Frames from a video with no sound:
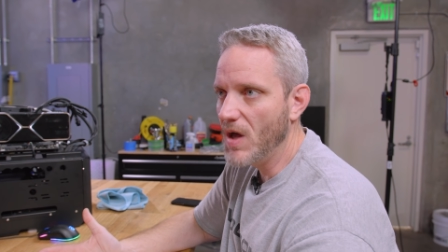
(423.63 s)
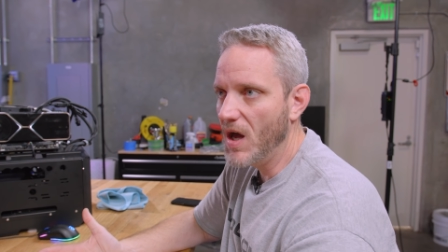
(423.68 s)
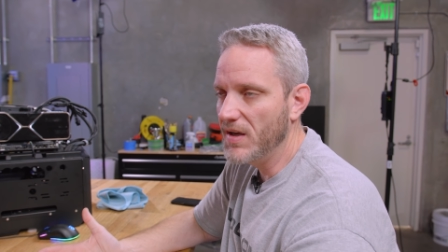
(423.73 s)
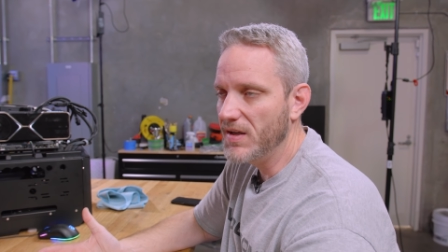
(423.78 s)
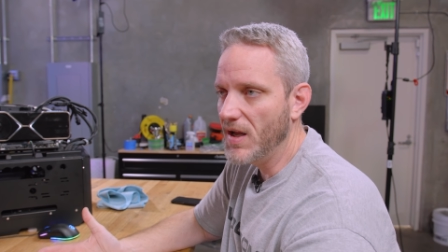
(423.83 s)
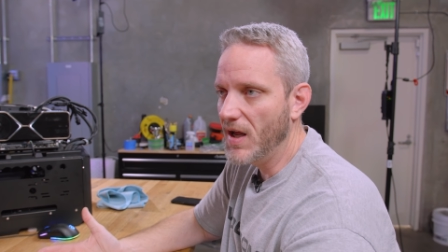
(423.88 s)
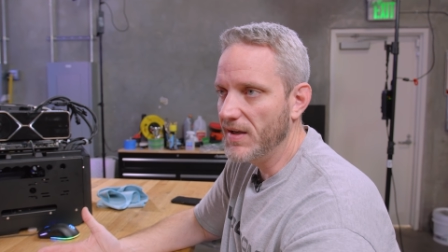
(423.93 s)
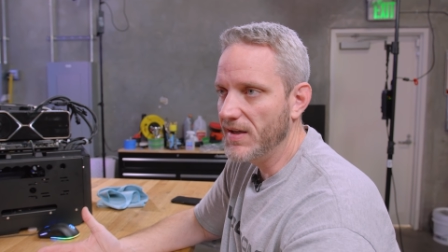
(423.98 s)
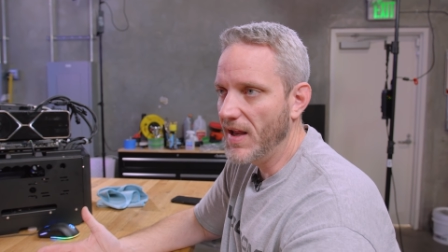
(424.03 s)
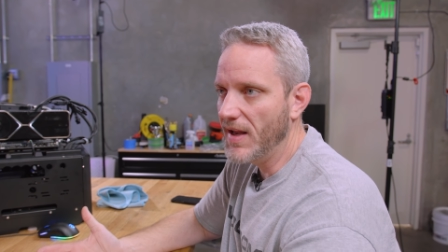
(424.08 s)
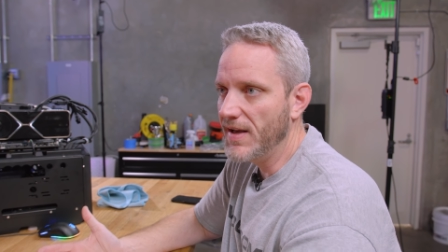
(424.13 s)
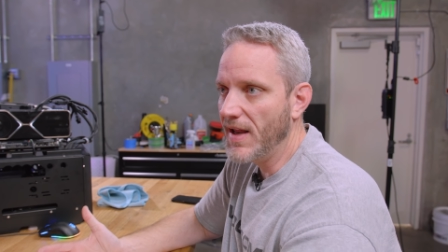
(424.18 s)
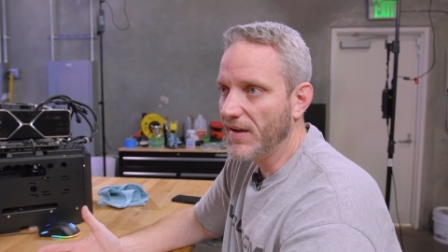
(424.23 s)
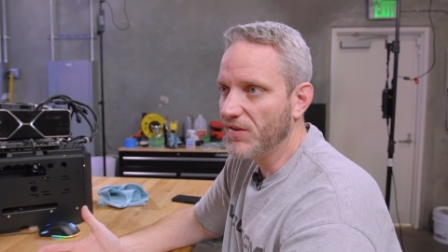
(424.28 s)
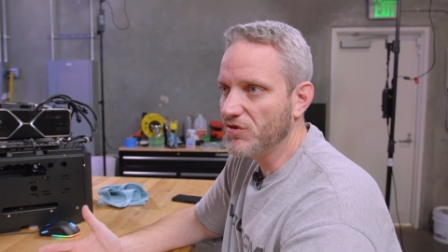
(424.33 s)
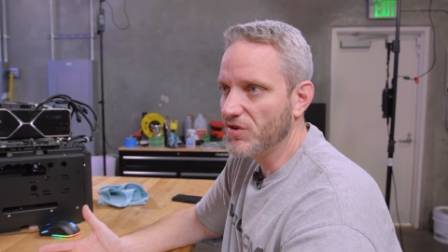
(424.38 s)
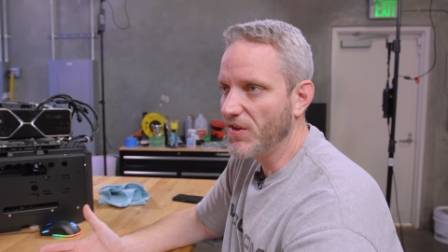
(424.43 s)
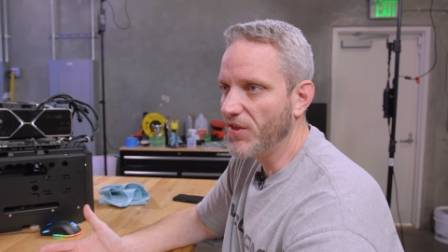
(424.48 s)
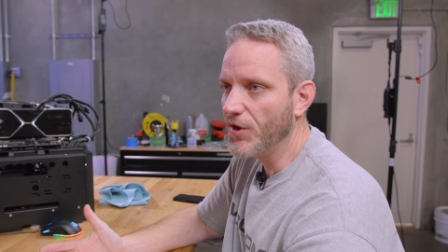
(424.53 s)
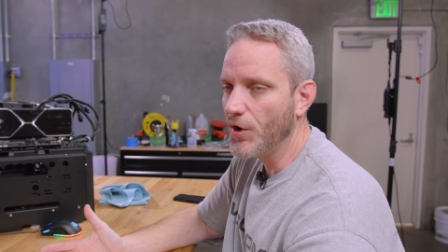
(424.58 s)
an
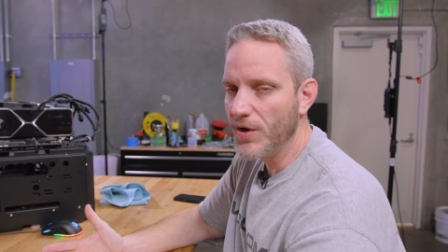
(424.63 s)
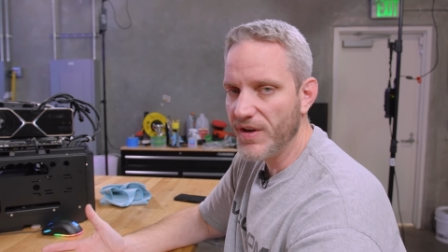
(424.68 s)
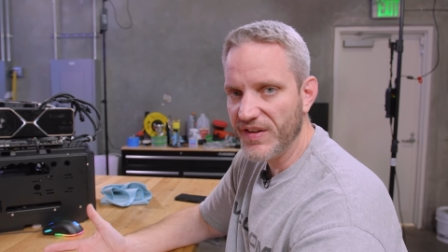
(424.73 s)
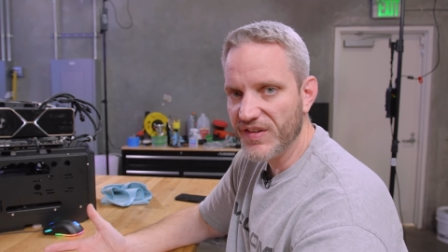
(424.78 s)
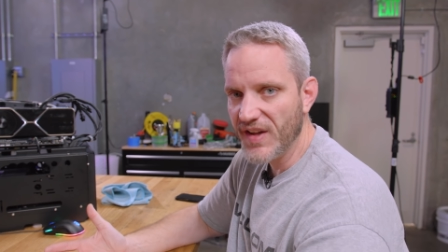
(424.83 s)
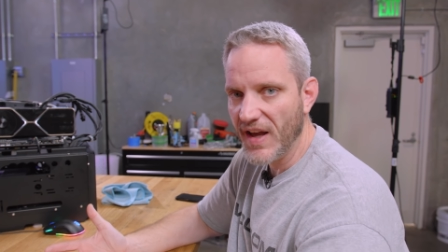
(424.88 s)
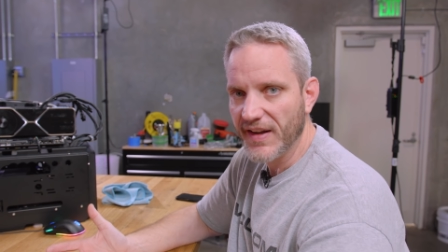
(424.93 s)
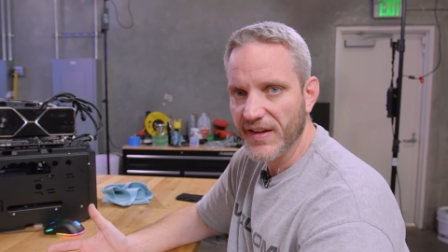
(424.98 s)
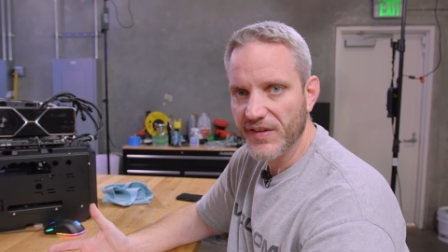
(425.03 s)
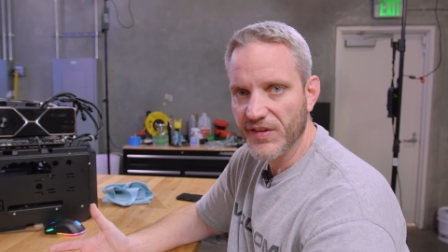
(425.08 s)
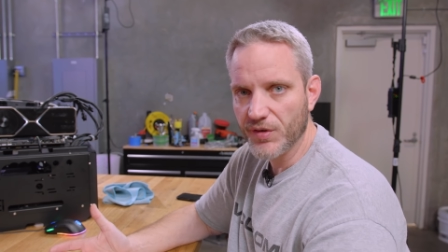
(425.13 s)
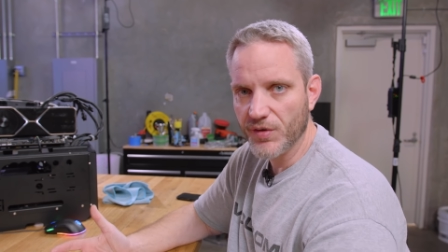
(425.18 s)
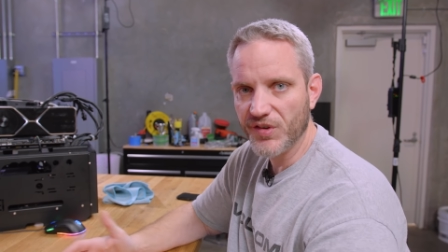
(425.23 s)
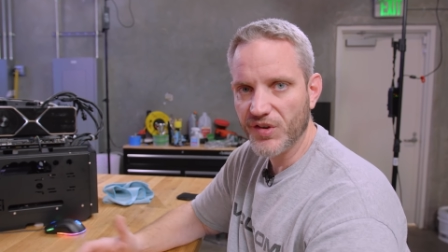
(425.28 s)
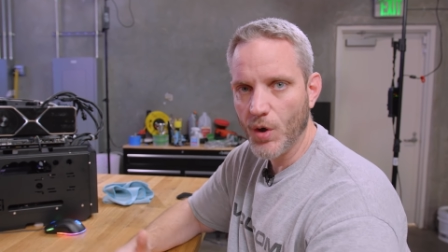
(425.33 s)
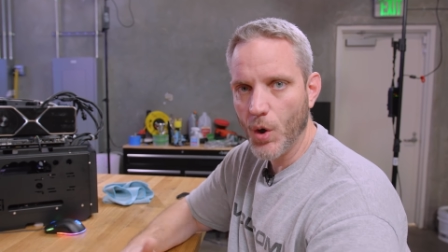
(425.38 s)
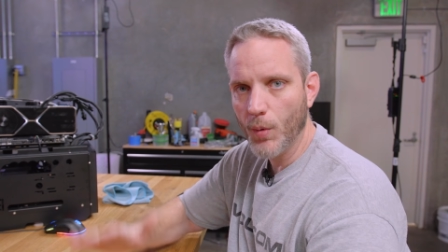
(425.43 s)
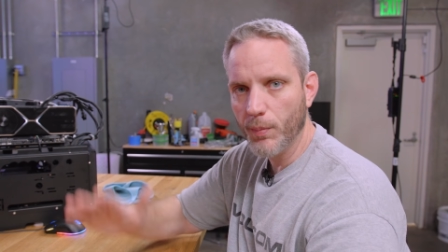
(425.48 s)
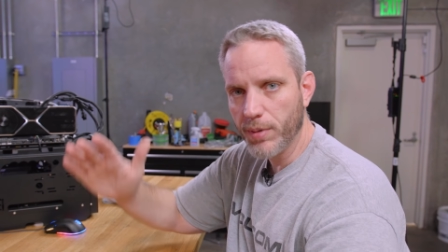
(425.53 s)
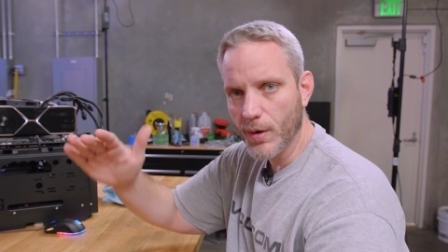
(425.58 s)
extra 30 seconds or
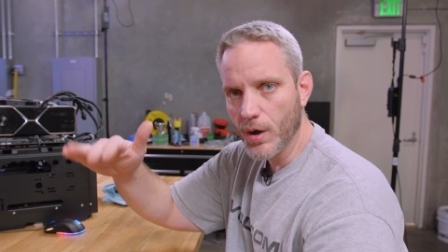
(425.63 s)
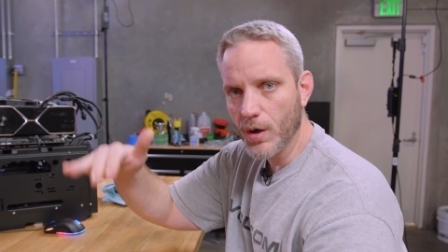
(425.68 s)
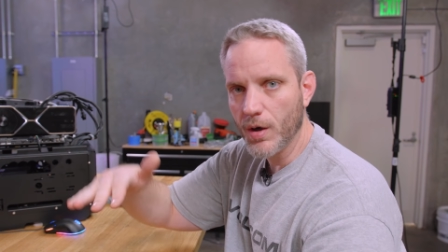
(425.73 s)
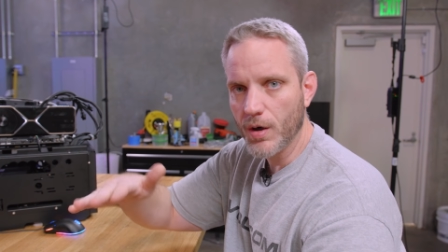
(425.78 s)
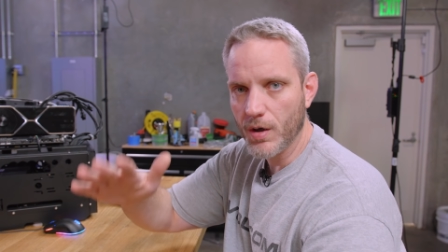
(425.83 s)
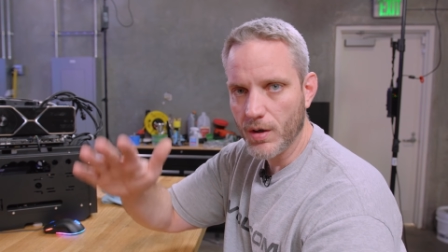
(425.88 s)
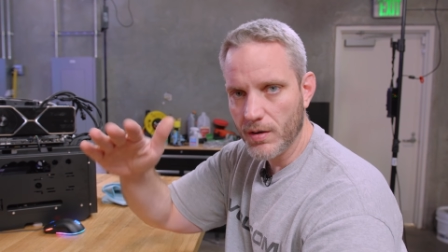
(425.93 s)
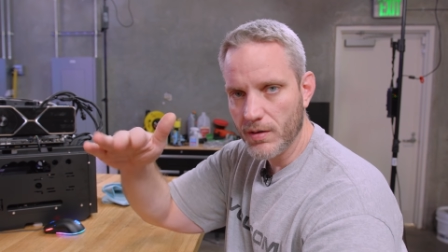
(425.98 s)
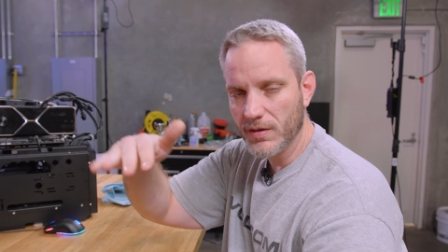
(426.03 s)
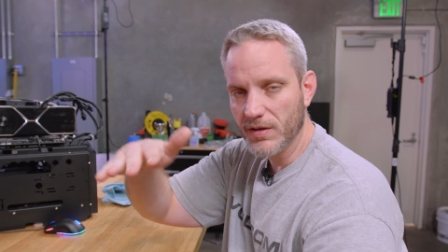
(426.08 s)
so per